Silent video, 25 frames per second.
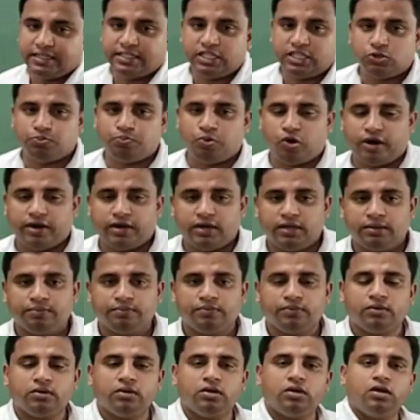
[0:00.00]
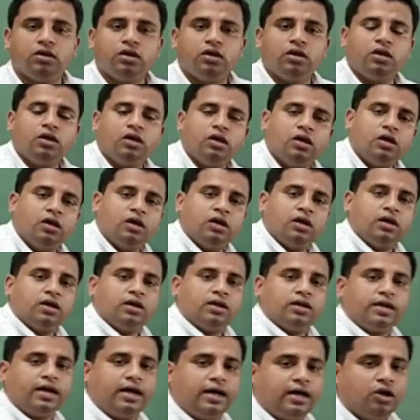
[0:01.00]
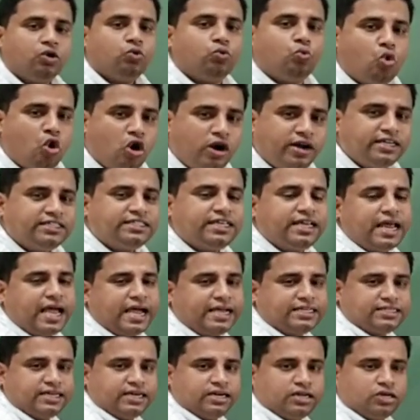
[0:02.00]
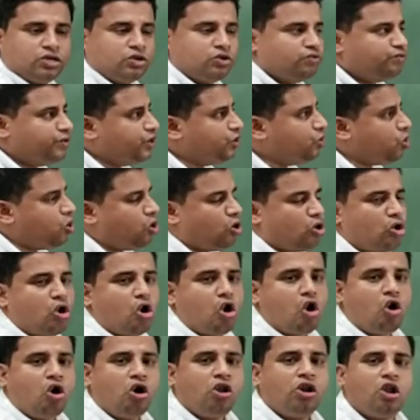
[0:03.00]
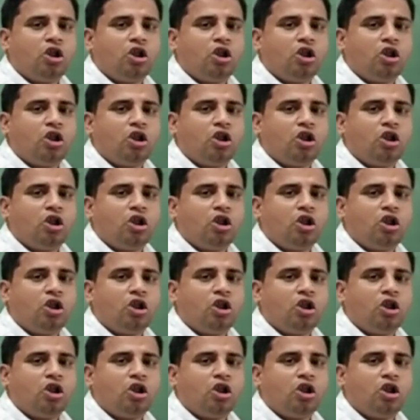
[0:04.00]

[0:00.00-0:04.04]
this point. Yeah, what is an acid? We know all